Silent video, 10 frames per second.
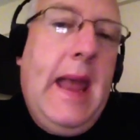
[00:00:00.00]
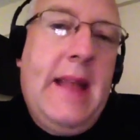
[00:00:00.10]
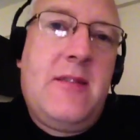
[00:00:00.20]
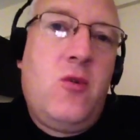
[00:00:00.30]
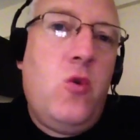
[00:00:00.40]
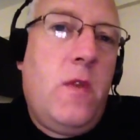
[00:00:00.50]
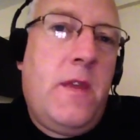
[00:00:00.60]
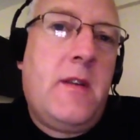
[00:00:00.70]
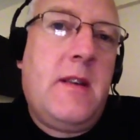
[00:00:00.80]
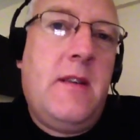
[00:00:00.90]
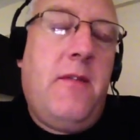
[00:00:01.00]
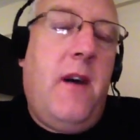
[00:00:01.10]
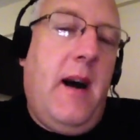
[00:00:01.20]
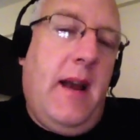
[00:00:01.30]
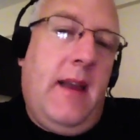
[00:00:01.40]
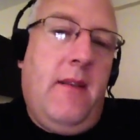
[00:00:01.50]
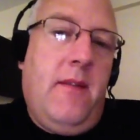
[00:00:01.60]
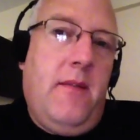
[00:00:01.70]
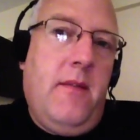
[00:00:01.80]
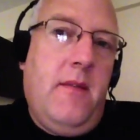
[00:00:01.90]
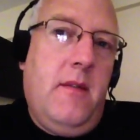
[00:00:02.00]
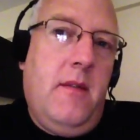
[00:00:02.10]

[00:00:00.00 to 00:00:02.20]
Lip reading: it's 2:35,